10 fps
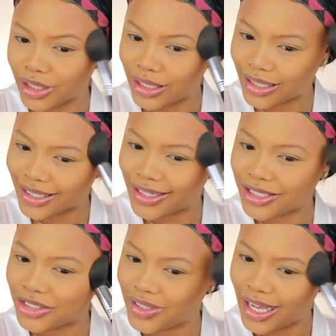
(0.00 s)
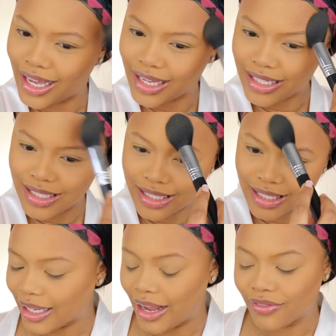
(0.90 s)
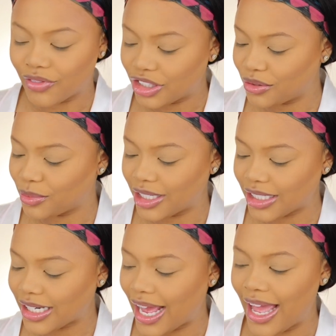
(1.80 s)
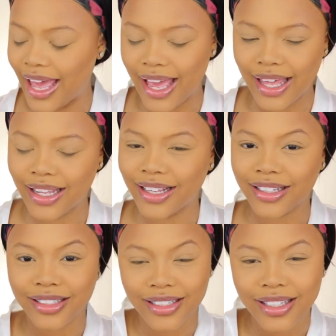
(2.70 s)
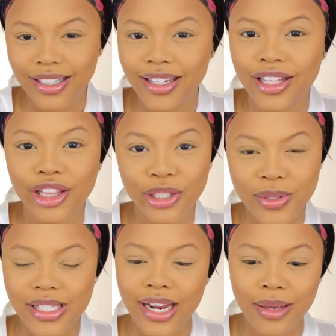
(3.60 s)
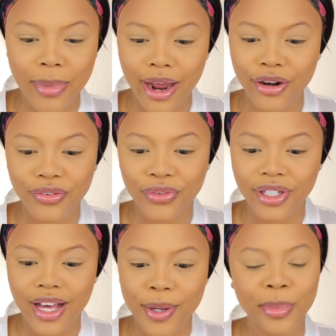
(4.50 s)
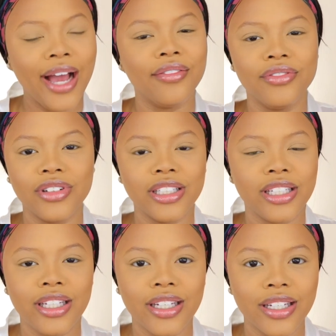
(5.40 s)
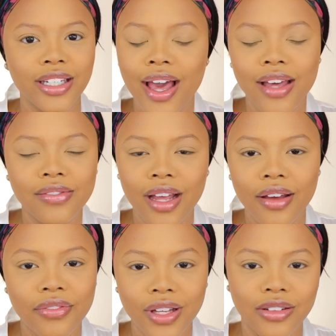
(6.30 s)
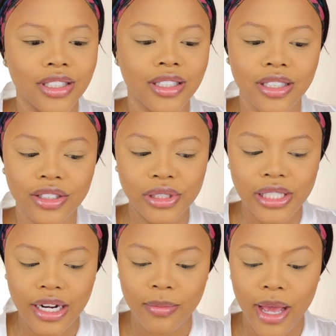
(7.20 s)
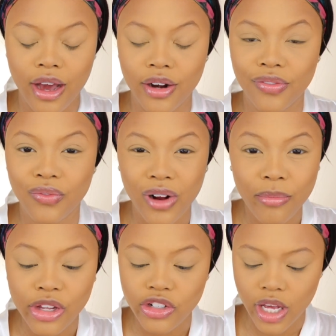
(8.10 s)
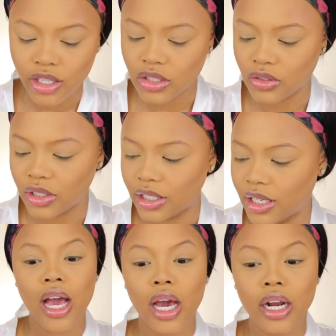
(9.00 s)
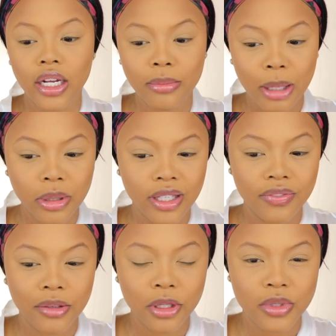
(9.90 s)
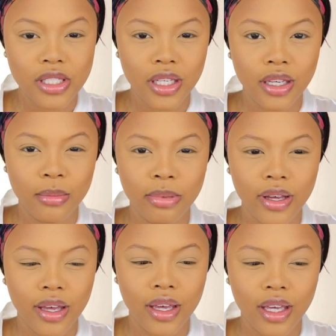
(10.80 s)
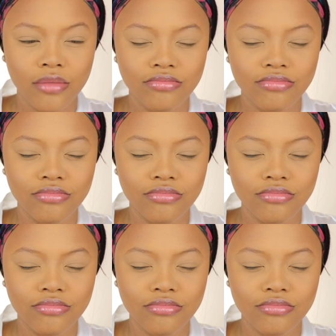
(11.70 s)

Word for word: really good, you guys. Like, I really wish I had a good loose setting powder for y'all, but I really, I have not found a good loose setting powder from the drugstore. I heard the Maybelline Fit Me was good, but